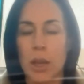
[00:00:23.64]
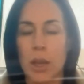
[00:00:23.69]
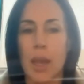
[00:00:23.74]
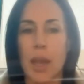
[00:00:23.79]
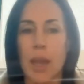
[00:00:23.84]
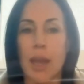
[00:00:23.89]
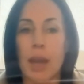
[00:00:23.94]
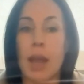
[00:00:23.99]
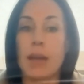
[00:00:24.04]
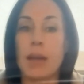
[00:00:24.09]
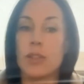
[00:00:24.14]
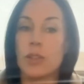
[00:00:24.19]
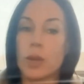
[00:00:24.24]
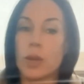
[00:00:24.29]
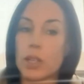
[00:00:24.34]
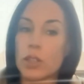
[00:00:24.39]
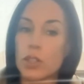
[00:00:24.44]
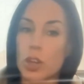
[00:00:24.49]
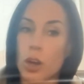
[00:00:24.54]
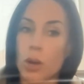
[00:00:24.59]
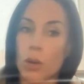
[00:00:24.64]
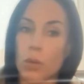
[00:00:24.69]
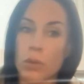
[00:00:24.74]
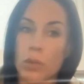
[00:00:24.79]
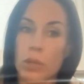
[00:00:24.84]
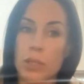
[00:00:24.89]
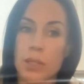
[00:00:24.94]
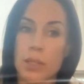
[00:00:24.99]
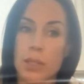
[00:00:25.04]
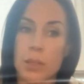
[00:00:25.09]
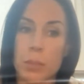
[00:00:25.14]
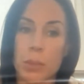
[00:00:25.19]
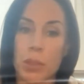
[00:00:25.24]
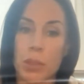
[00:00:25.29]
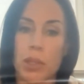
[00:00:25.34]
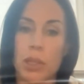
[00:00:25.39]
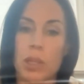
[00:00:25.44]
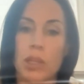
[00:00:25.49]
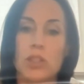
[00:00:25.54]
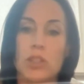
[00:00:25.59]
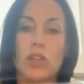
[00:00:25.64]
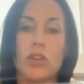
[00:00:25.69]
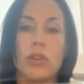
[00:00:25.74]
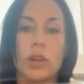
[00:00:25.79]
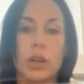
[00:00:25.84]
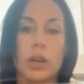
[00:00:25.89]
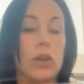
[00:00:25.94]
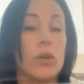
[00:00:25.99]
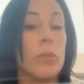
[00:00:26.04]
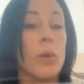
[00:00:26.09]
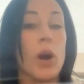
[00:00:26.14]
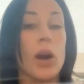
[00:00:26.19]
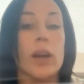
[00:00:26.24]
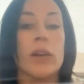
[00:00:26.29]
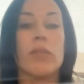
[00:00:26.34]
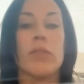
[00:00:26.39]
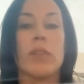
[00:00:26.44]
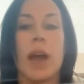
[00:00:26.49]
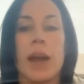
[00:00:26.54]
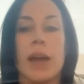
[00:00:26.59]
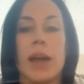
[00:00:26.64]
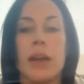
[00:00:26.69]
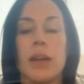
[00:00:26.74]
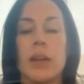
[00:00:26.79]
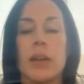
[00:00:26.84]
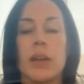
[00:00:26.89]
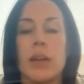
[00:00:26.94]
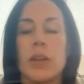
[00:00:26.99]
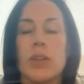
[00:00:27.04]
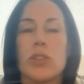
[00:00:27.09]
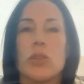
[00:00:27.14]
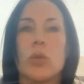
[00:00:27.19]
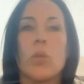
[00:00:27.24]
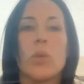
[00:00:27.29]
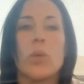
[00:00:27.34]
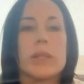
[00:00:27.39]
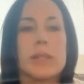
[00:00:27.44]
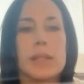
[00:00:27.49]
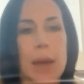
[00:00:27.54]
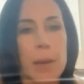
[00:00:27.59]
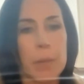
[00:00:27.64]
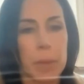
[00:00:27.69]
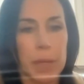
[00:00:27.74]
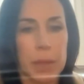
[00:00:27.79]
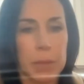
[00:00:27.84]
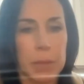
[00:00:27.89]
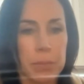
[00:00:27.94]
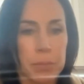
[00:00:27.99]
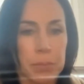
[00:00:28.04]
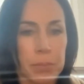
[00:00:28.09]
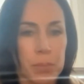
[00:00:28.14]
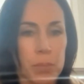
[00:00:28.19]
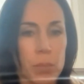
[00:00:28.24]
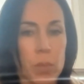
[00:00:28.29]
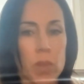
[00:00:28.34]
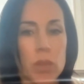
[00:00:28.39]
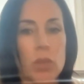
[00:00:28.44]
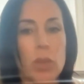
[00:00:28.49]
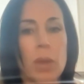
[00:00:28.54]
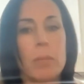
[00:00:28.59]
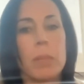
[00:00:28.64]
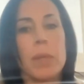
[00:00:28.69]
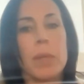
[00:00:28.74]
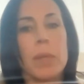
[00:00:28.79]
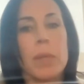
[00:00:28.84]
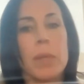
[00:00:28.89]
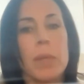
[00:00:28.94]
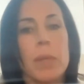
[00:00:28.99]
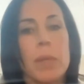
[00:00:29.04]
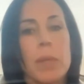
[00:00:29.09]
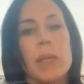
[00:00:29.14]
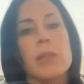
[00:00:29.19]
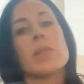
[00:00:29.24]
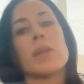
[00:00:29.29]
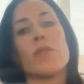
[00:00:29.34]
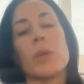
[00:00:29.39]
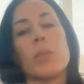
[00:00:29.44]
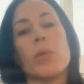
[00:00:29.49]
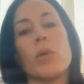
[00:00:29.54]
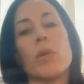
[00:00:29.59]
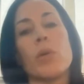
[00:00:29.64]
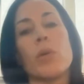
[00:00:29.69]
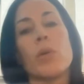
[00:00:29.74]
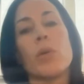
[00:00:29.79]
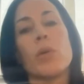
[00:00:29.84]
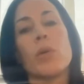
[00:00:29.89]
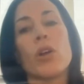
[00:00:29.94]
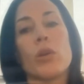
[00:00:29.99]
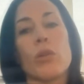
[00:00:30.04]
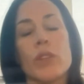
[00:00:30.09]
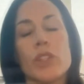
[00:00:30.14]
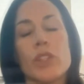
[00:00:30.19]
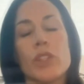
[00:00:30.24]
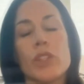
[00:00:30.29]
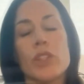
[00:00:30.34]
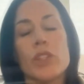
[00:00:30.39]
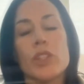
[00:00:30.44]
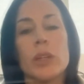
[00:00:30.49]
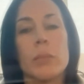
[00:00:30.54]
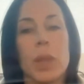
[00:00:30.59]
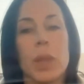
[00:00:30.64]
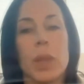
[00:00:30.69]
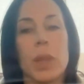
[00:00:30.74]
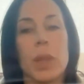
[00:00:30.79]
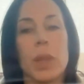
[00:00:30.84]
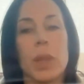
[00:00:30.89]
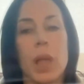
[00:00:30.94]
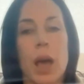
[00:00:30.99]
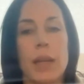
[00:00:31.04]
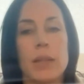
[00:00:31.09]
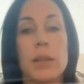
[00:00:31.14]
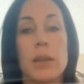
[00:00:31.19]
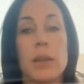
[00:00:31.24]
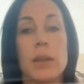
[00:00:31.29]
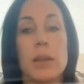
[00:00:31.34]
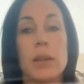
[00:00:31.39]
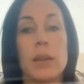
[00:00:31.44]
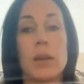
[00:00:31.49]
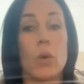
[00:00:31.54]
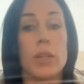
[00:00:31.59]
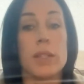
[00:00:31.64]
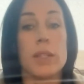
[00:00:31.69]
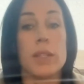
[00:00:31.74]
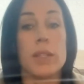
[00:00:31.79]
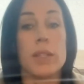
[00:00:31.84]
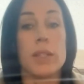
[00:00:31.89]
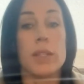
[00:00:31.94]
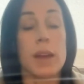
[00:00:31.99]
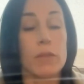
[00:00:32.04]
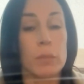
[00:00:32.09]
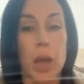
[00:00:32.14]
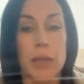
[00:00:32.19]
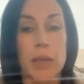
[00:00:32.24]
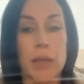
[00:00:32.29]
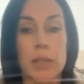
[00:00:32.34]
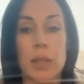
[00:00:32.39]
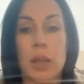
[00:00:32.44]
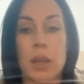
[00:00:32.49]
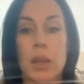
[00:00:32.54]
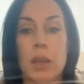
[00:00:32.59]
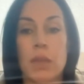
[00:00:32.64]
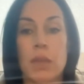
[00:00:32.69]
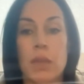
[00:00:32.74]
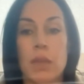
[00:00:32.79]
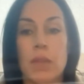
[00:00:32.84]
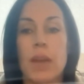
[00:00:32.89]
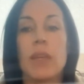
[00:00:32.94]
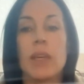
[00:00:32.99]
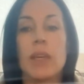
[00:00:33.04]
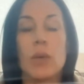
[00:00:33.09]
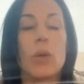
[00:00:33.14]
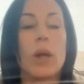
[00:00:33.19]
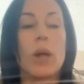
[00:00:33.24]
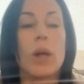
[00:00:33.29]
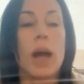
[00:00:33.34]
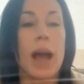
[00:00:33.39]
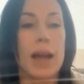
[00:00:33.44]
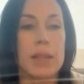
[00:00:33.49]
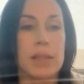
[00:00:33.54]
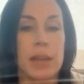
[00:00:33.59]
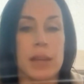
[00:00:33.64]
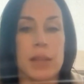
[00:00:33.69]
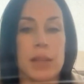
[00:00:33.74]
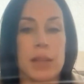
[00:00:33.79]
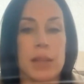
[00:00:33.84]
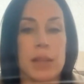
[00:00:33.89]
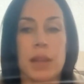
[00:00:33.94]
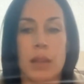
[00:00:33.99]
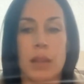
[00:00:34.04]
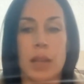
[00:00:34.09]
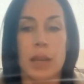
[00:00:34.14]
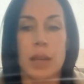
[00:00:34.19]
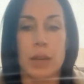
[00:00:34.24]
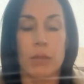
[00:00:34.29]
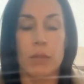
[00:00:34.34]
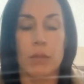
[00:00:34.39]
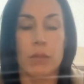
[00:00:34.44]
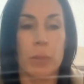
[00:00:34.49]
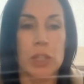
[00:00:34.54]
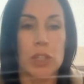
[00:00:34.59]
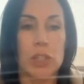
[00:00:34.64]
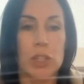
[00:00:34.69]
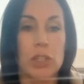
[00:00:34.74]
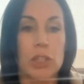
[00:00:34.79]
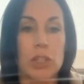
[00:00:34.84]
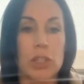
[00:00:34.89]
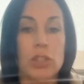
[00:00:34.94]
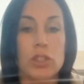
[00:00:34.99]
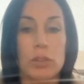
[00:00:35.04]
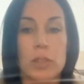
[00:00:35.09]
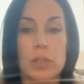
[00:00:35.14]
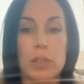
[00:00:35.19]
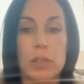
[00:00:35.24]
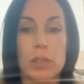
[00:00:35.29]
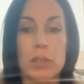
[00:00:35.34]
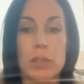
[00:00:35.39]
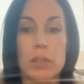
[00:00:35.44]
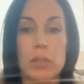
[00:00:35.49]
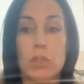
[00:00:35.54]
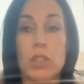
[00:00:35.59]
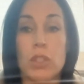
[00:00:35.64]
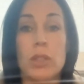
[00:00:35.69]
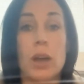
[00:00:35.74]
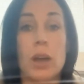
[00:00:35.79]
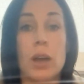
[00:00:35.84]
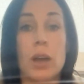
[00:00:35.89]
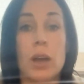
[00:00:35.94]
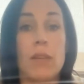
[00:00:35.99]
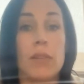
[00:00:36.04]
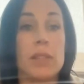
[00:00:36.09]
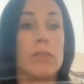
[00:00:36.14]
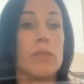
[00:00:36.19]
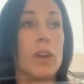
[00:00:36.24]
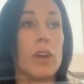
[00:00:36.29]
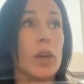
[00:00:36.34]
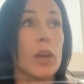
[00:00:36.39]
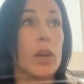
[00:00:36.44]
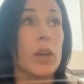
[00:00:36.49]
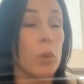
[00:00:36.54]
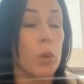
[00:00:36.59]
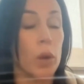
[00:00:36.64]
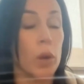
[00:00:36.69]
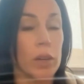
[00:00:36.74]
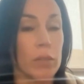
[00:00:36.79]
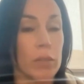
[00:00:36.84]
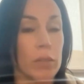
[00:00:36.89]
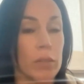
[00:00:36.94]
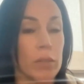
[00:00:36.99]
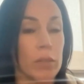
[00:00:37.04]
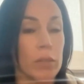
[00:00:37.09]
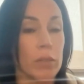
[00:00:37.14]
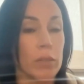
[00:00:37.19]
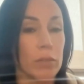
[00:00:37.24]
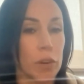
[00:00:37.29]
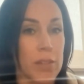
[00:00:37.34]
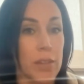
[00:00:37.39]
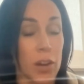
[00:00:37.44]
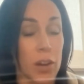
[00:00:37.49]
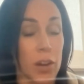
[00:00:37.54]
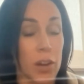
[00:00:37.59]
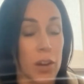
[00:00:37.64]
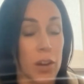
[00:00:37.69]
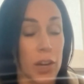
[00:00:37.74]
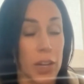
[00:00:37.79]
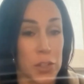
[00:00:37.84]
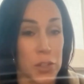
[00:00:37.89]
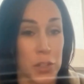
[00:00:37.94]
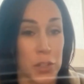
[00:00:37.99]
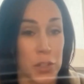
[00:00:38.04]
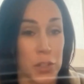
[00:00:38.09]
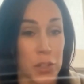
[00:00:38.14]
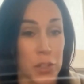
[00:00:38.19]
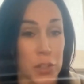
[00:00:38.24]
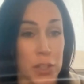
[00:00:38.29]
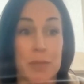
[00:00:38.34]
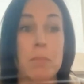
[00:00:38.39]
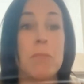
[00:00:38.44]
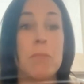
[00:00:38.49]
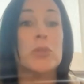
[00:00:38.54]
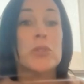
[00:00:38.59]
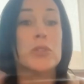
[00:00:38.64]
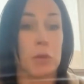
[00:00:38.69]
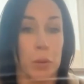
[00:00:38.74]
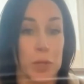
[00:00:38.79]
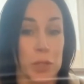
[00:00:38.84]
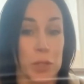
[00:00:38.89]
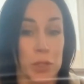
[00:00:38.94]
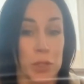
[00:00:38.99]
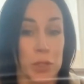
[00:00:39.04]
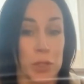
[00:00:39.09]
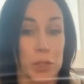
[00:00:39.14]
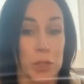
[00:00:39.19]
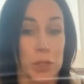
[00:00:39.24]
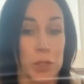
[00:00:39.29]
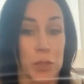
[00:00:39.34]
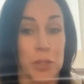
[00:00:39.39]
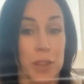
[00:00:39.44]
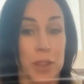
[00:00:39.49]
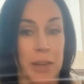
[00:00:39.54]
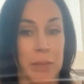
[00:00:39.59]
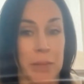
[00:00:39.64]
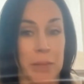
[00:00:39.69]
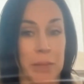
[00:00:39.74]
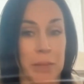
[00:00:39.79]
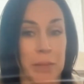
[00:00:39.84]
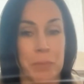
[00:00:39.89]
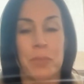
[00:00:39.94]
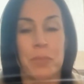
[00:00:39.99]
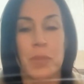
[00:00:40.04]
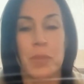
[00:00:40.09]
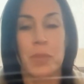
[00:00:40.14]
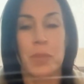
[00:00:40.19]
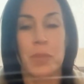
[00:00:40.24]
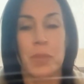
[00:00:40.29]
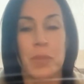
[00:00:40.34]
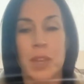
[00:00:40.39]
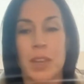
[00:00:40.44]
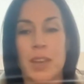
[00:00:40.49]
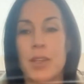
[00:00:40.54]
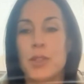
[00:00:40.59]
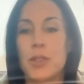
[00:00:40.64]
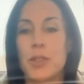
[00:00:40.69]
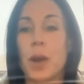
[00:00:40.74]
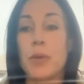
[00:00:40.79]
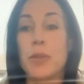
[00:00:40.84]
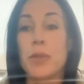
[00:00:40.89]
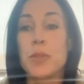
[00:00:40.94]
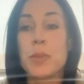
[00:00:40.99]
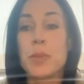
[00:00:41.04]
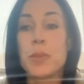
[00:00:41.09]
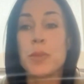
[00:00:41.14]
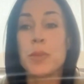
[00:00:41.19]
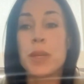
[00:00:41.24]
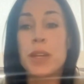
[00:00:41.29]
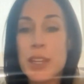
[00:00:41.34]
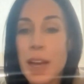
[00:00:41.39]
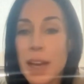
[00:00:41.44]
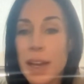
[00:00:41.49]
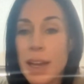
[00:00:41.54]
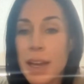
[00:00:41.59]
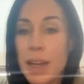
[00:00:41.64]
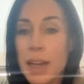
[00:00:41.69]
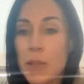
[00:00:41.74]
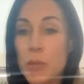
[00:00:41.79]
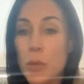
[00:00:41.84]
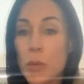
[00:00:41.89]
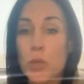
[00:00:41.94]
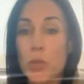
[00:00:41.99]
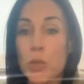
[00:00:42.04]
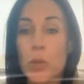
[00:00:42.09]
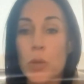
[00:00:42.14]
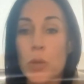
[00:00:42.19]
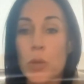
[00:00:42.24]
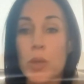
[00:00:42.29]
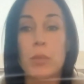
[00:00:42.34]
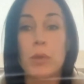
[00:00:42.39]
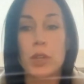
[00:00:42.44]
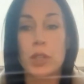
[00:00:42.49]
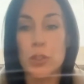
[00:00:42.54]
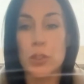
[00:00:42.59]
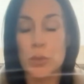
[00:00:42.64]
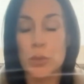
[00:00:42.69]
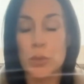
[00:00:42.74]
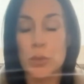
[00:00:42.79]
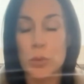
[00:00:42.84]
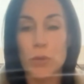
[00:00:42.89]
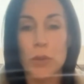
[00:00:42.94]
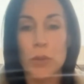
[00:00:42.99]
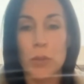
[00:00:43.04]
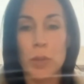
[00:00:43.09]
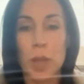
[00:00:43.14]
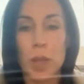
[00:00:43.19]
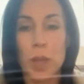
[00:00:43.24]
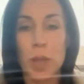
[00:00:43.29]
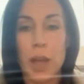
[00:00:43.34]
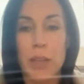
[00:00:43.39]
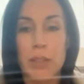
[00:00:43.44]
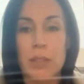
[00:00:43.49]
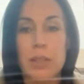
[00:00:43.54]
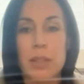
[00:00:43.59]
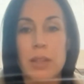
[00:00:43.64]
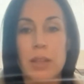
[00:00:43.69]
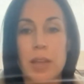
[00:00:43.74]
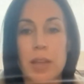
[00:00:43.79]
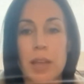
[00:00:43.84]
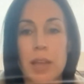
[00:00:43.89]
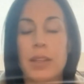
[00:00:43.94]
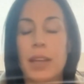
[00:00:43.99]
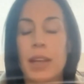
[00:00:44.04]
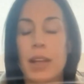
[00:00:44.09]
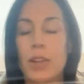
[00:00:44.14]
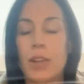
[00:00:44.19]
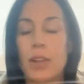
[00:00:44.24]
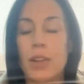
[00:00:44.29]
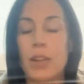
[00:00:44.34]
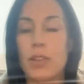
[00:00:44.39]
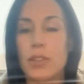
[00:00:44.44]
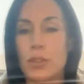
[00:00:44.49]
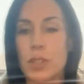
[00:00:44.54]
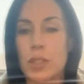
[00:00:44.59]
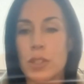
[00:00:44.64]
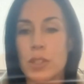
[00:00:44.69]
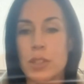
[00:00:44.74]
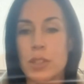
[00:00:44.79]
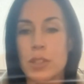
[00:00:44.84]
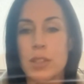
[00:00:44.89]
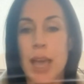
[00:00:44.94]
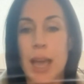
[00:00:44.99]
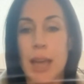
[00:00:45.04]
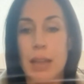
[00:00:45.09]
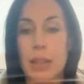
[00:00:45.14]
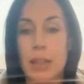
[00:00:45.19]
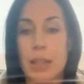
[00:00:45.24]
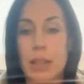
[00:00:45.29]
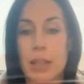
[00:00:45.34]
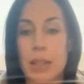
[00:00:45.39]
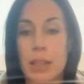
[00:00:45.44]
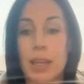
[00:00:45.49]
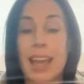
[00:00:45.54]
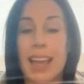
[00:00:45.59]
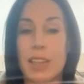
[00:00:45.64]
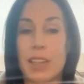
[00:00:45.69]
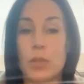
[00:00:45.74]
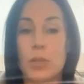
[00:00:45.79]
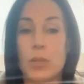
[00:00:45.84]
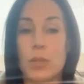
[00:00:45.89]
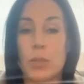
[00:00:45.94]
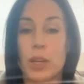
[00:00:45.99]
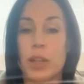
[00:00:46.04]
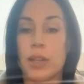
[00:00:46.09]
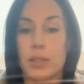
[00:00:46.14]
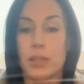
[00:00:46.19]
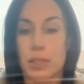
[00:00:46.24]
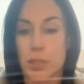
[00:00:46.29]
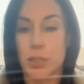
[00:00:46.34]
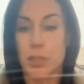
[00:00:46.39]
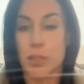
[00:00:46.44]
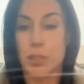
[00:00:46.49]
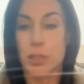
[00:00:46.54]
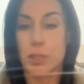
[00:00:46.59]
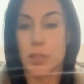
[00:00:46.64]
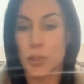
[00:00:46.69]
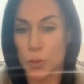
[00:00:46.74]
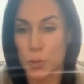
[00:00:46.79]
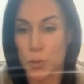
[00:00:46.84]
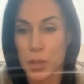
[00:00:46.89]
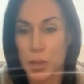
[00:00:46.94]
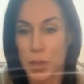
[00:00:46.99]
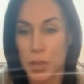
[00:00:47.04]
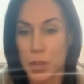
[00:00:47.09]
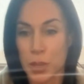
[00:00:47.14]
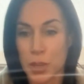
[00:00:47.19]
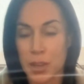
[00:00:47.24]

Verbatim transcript: And as you guys know, accessibility is a critical part of that. So what does that mean? So that means means if people are low vision, blind, or deaf and blind, they have equal access to online information and services, which is obviously very important for us in our industry, as most of what we do is online. So our speaker today has worked with the Perkins School for the Blind, Helen Keller Services, Hadley, and the Braille Institute.